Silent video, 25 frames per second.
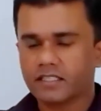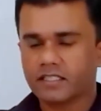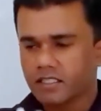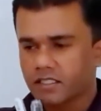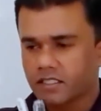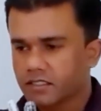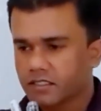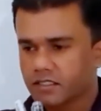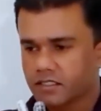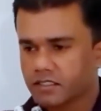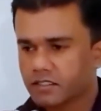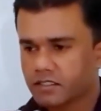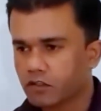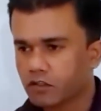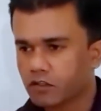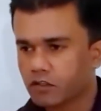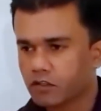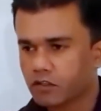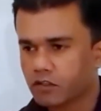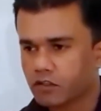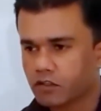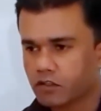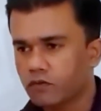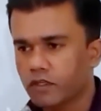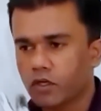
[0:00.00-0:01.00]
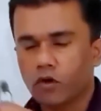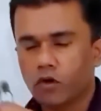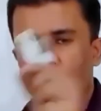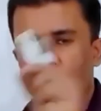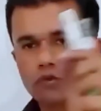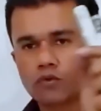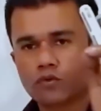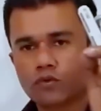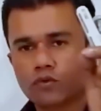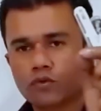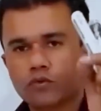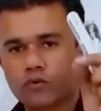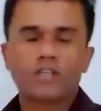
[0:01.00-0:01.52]
slowly go
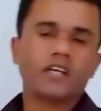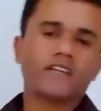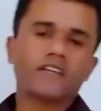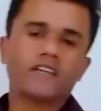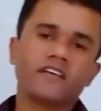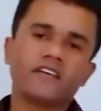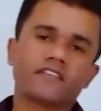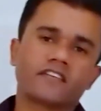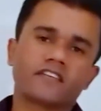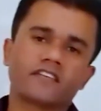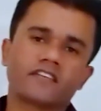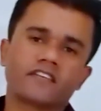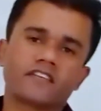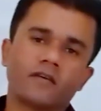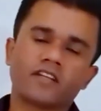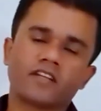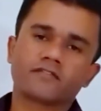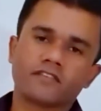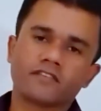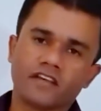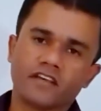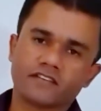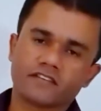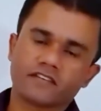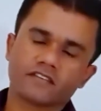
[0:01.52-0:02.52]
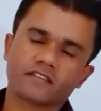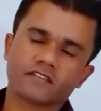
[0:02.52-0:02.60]
through these empty spaces